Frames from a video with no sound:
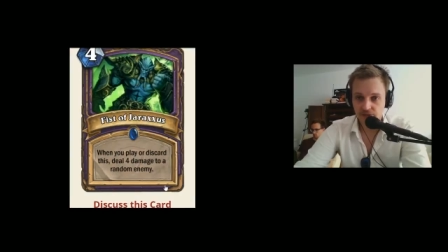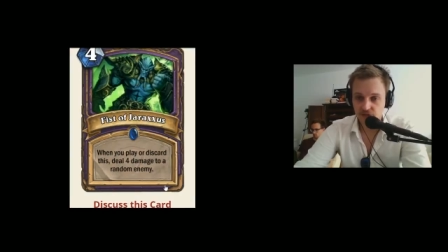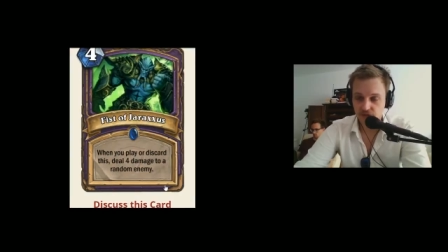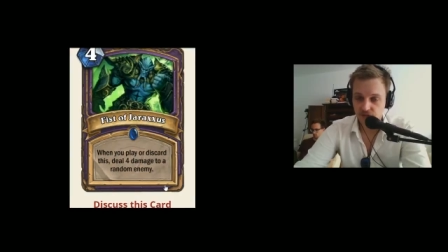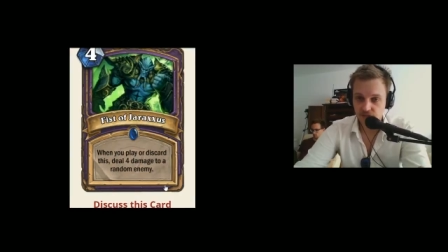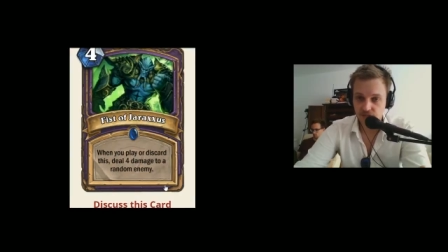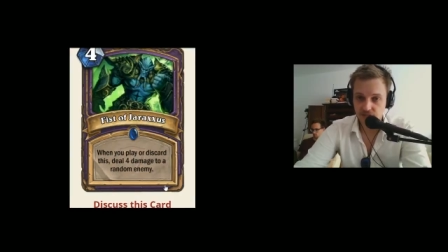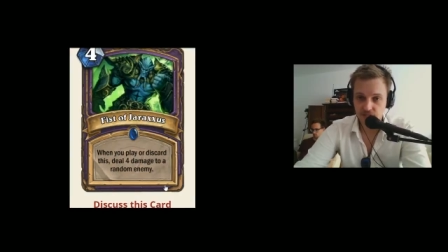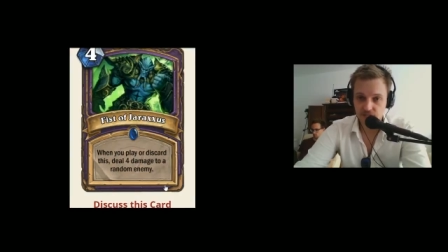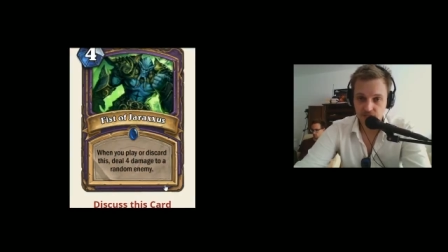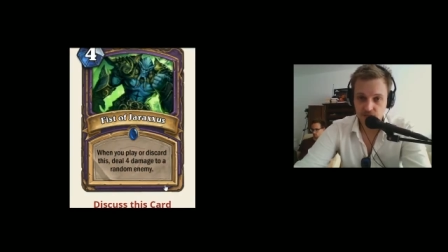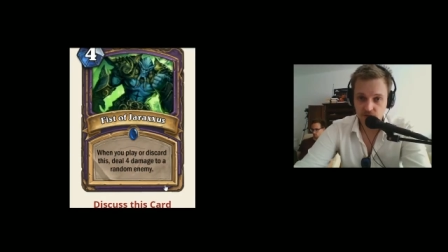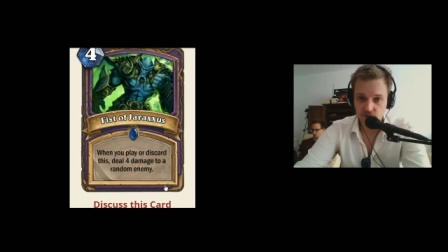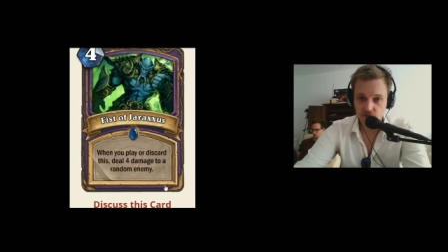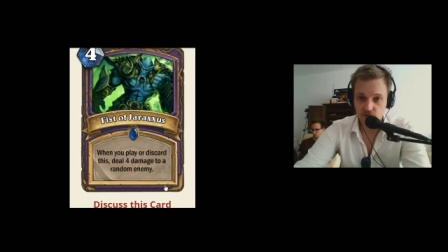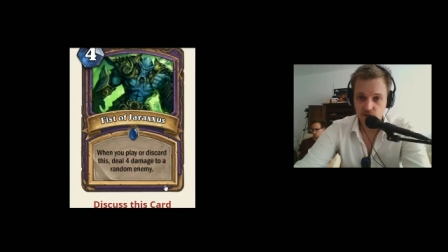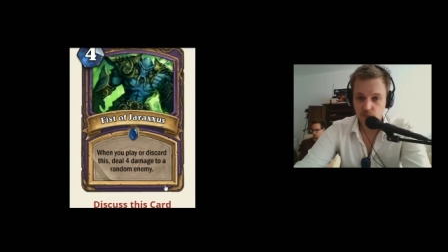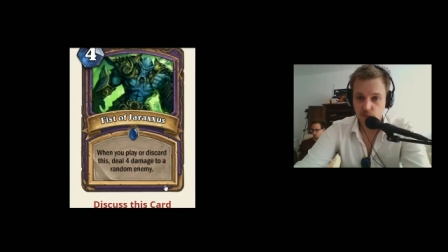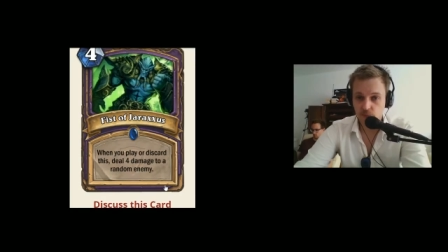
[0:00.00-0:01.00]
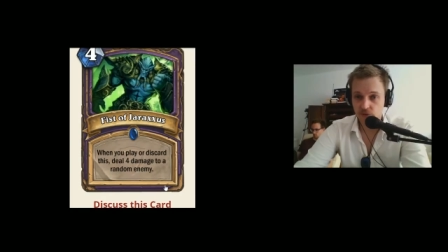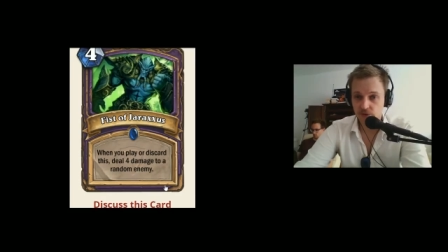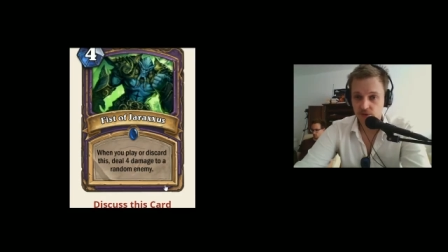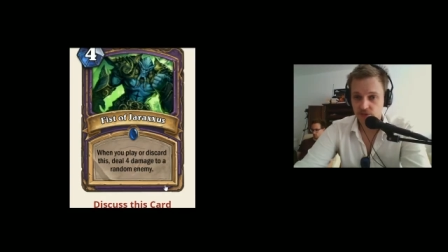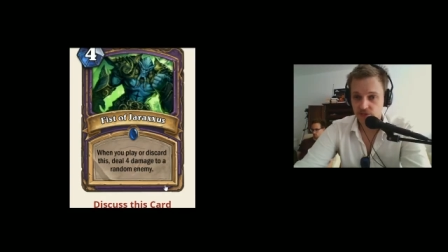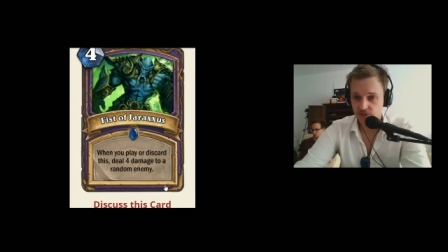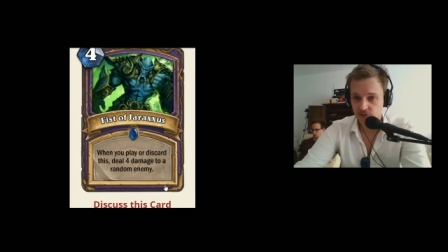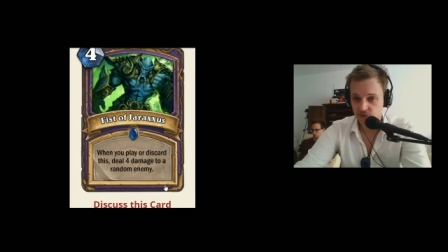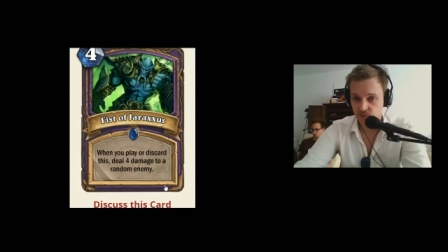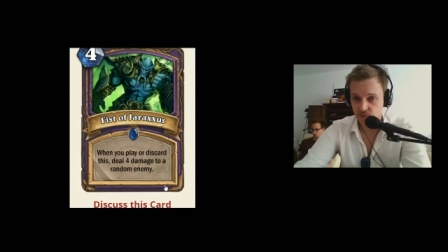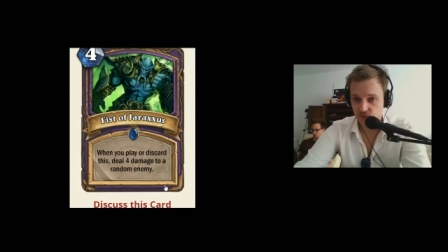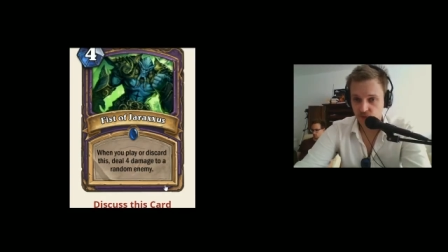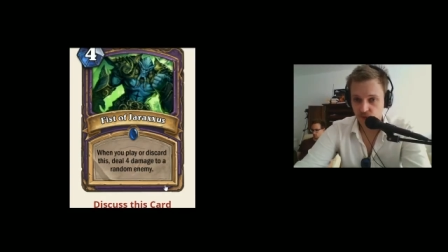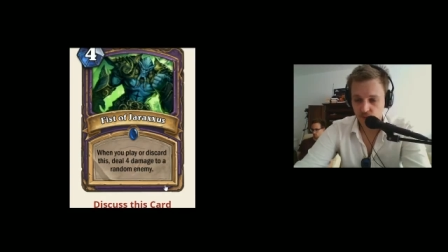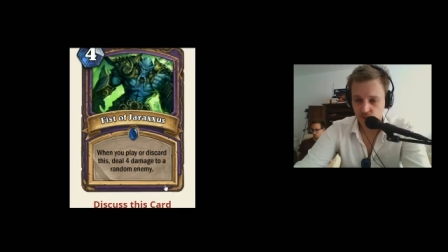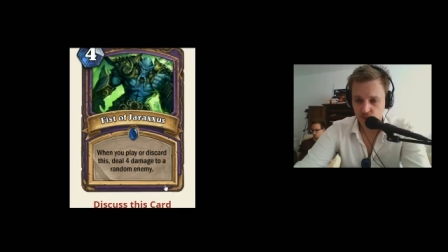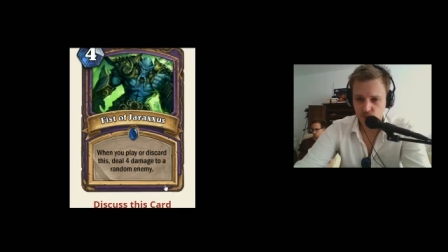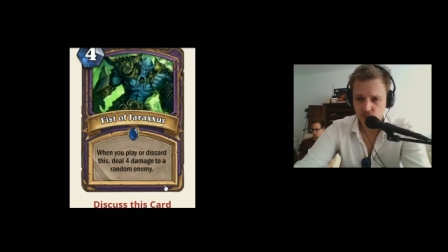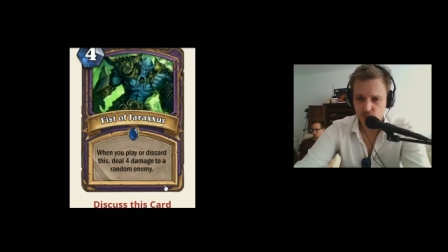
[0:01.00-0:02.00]
So this is going to spawn some
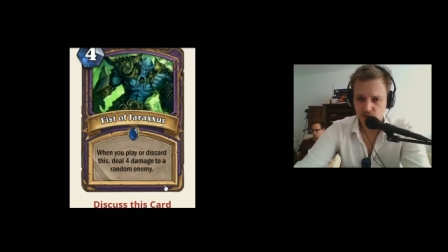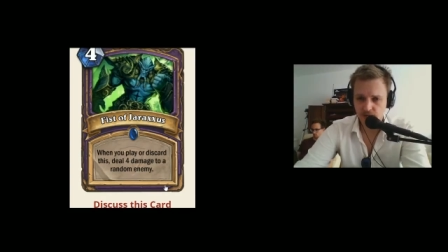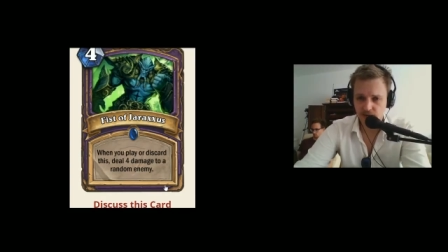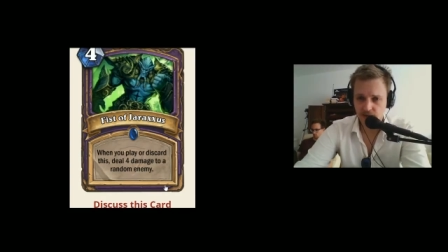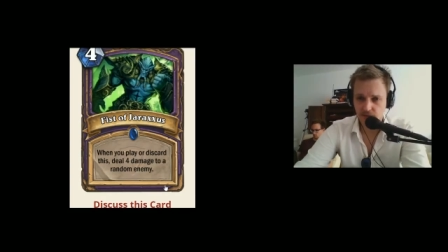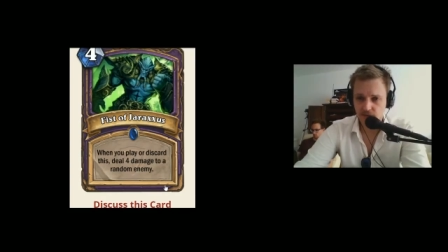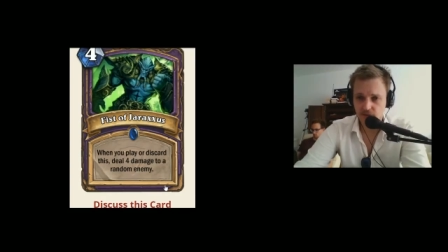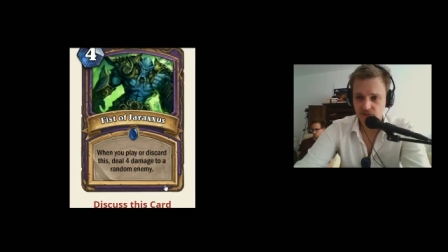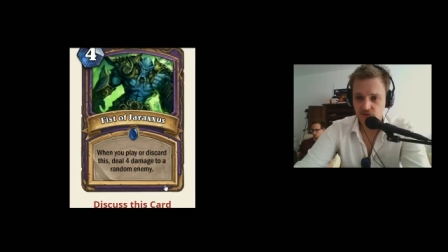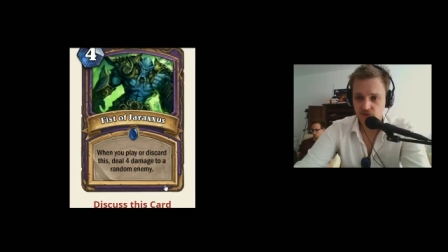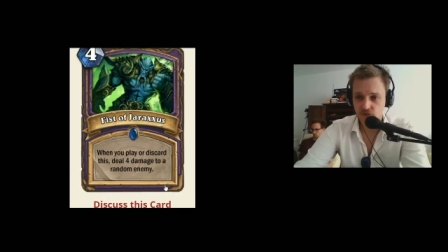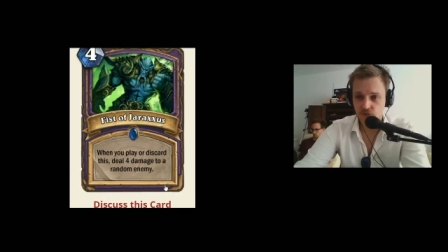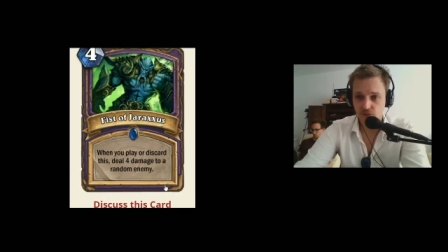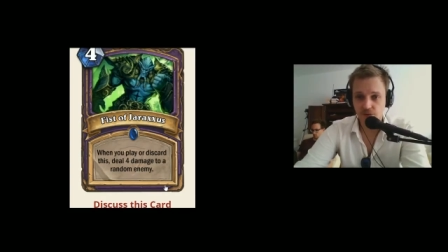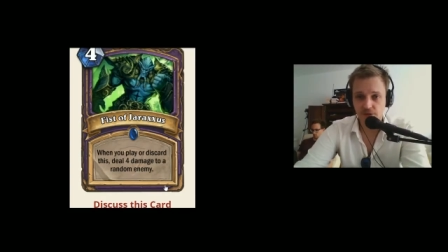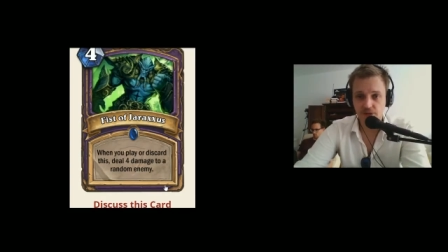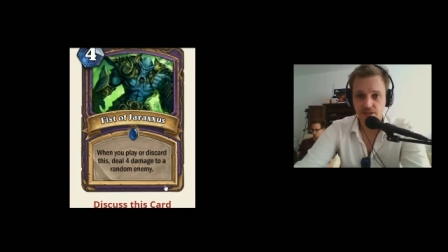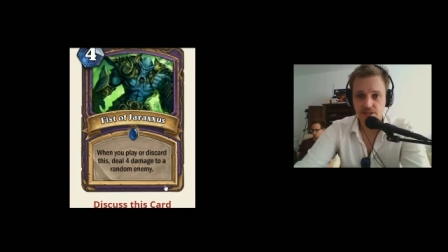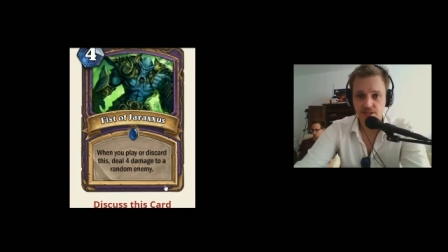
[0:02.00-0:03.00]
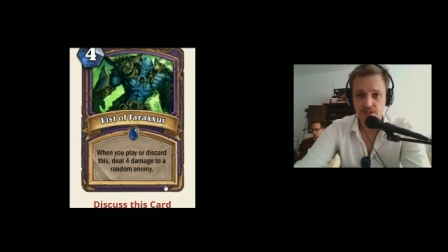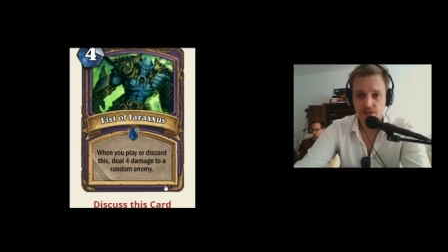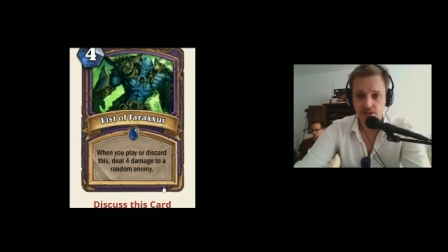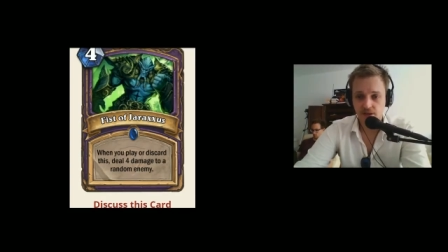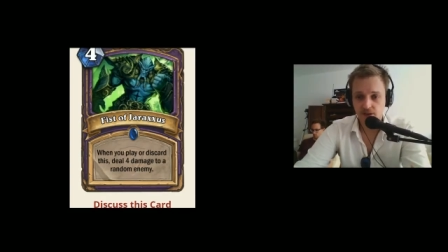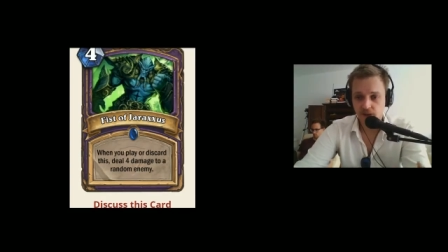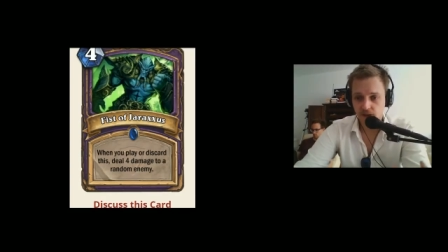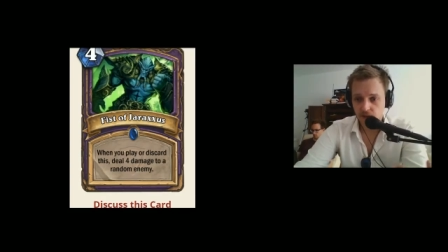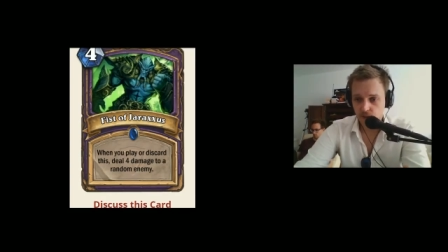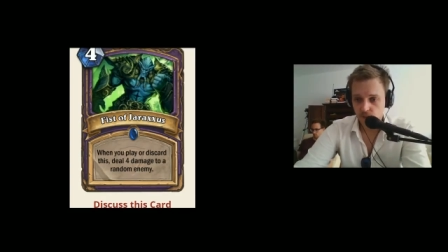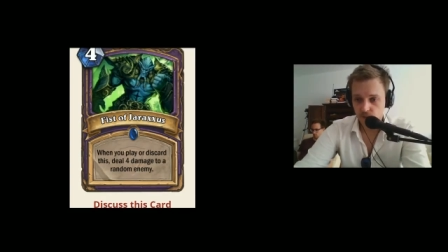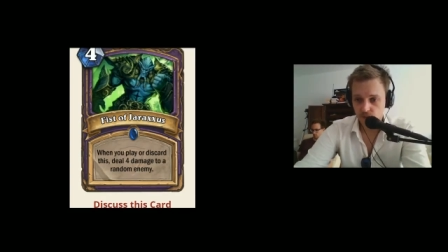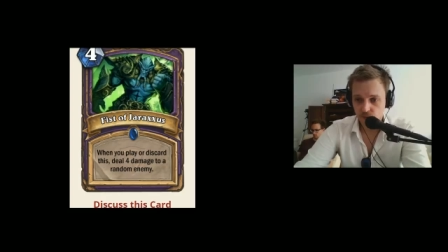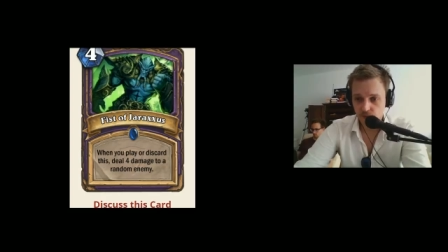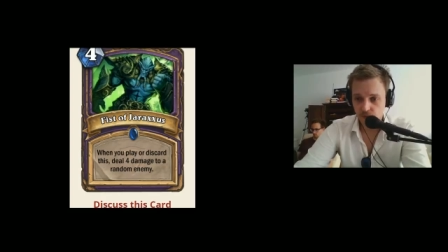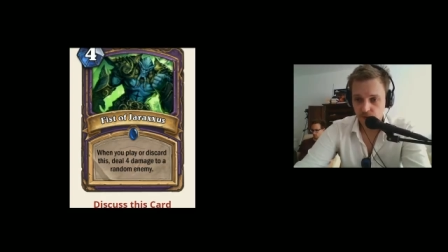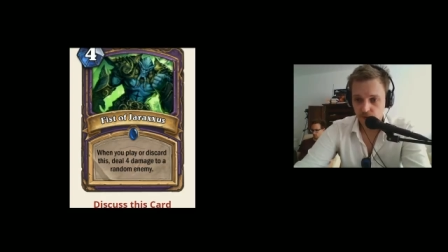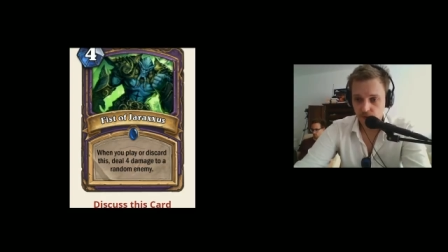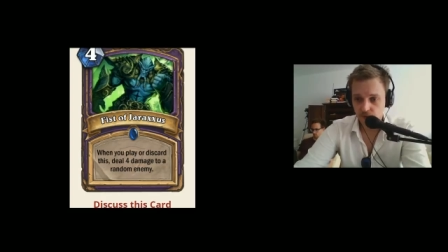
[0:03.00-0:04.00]
really aggressive Zoo decks, which
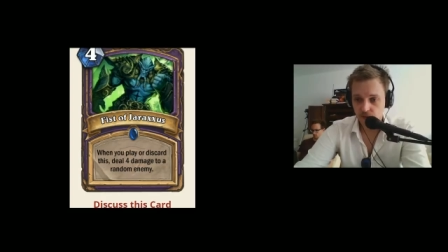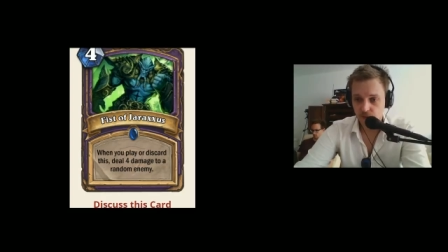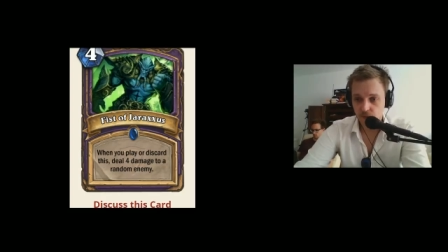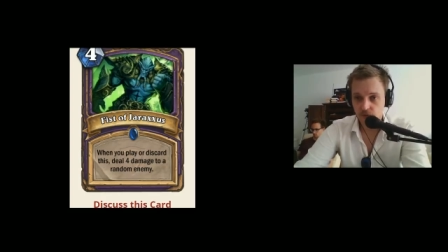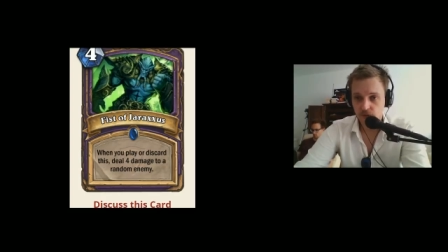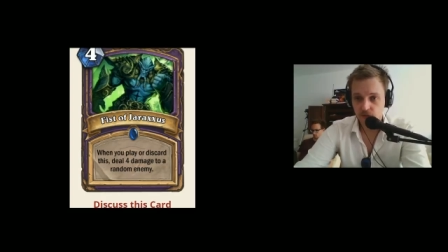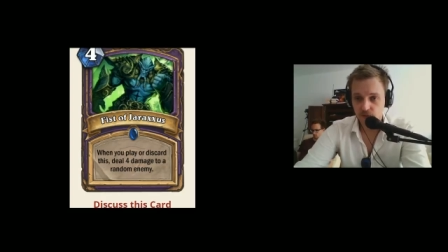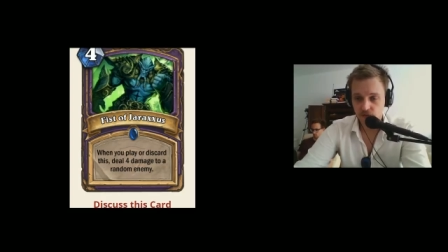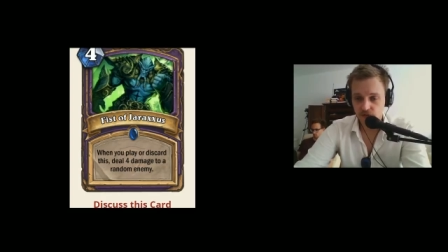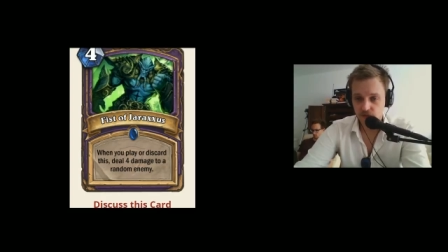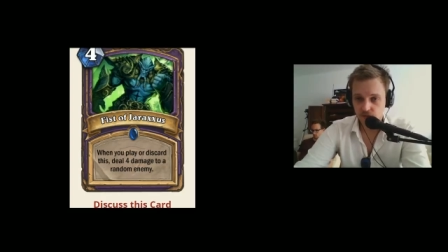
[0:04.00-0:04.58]
will be really, really cool.